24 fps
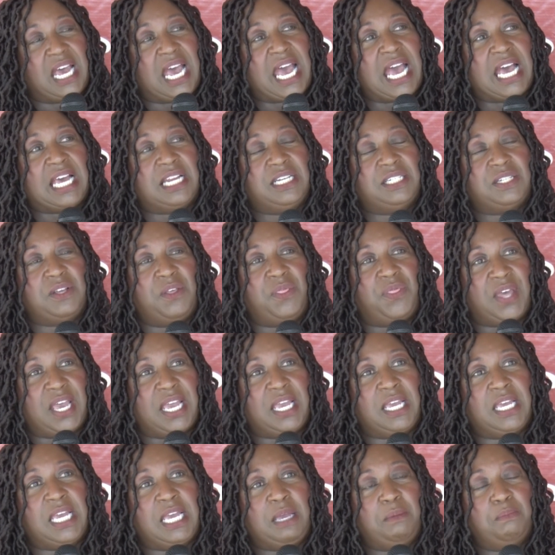and
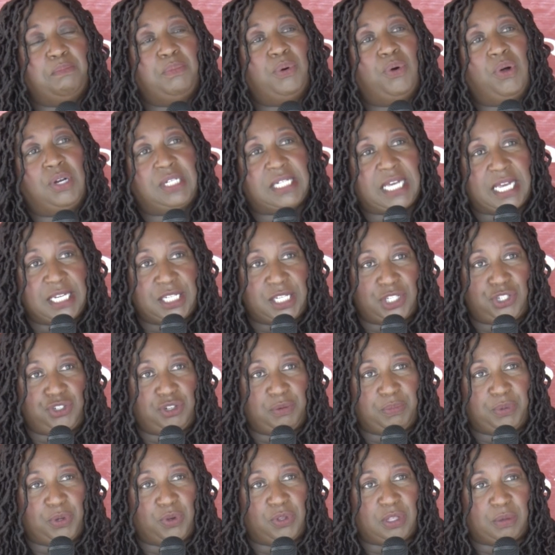they import and
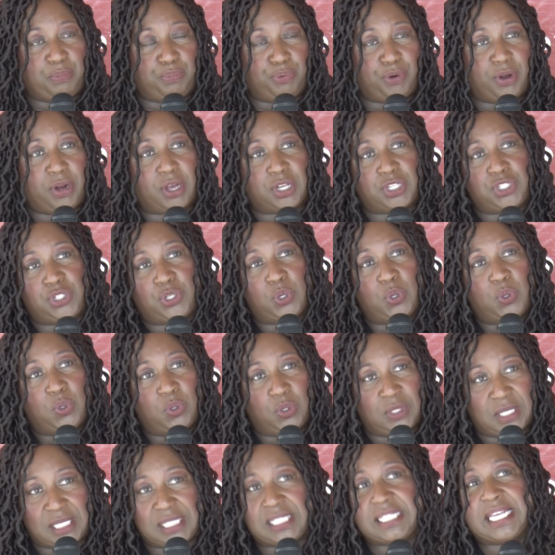distribute the products to
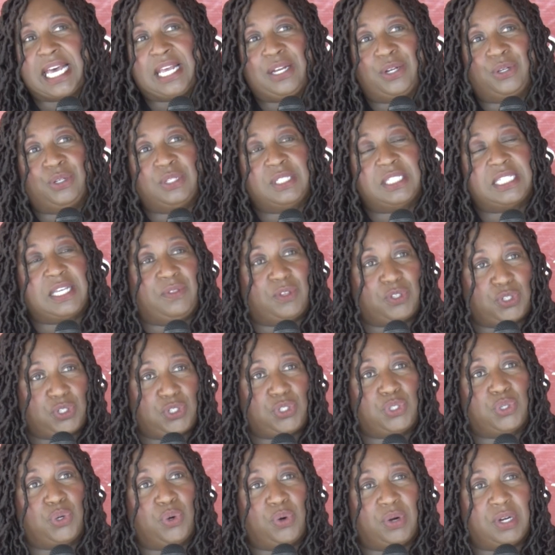all the salons and
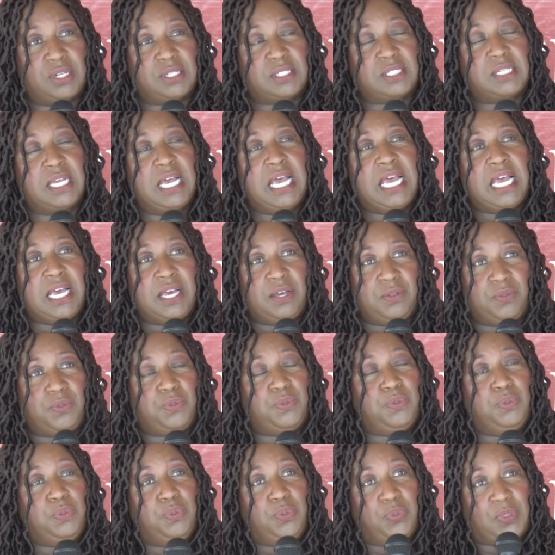stores
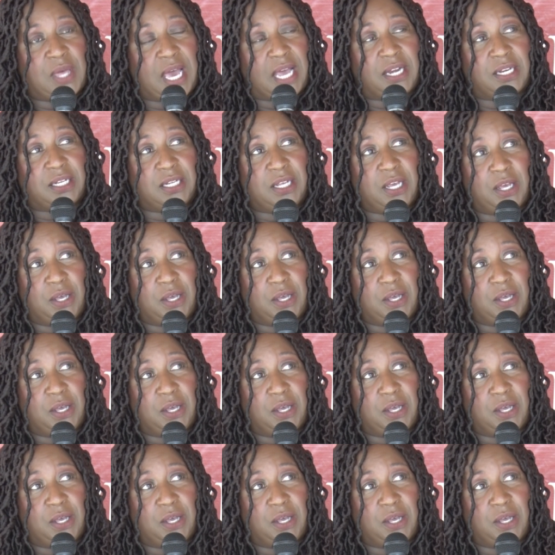that